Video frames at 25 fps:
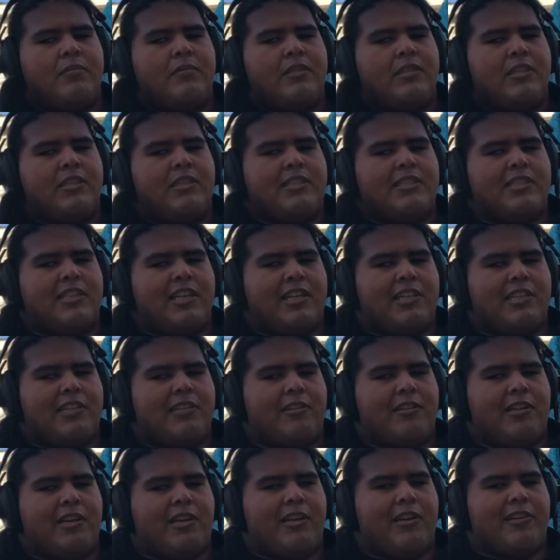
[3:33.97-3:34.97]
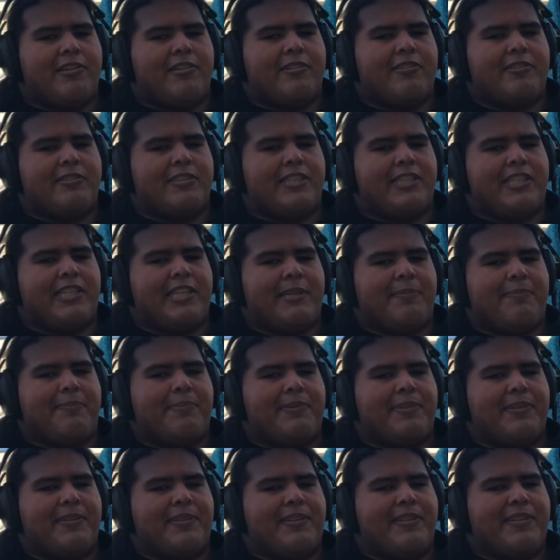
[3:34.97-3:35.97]
it's a little harder to keep
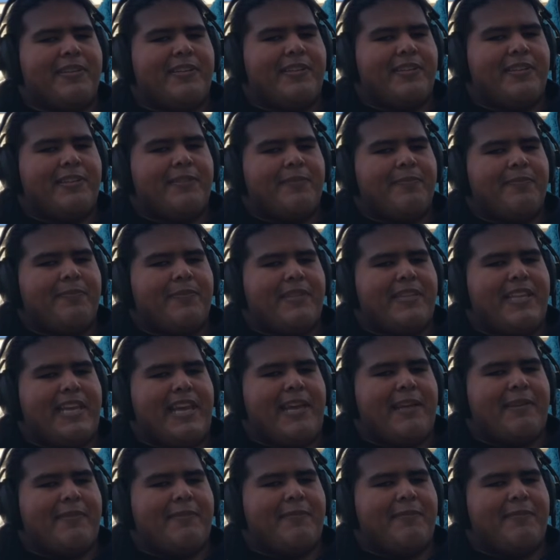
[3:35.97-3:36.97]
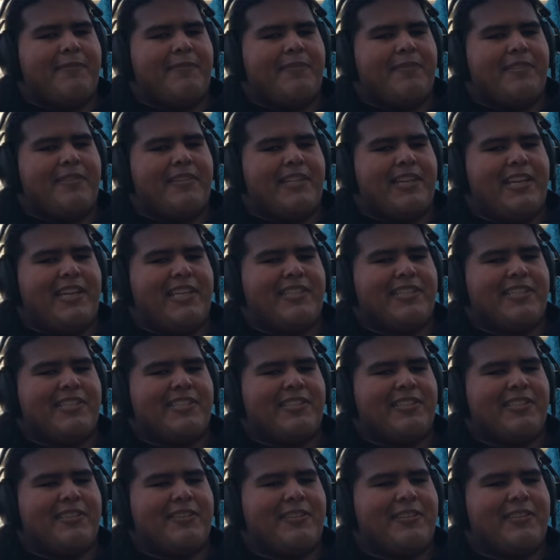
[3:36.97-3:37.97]
that
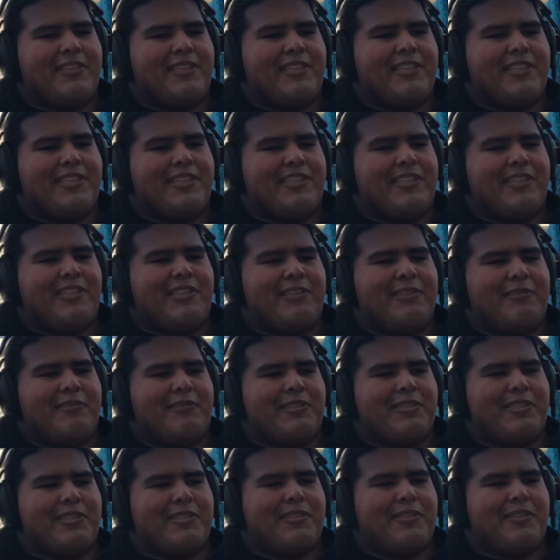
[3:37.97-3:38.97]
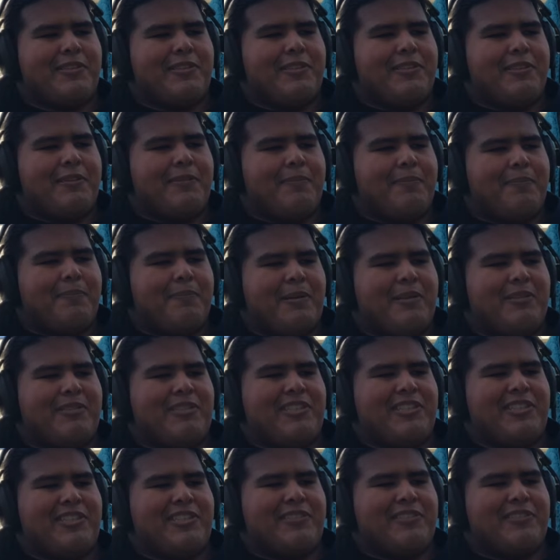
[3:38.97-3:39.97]
nice continuous
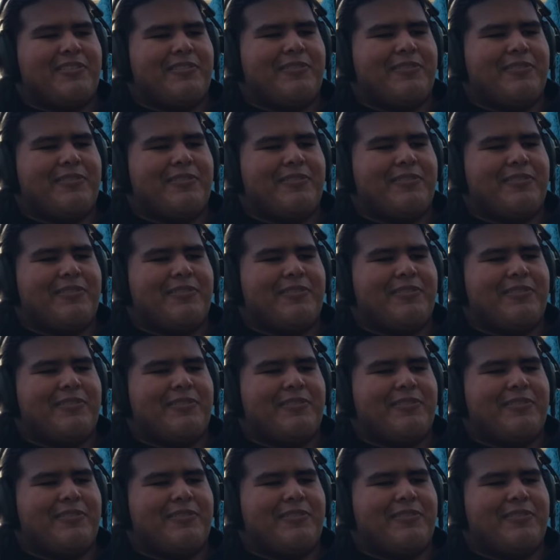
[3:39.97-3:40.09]
motion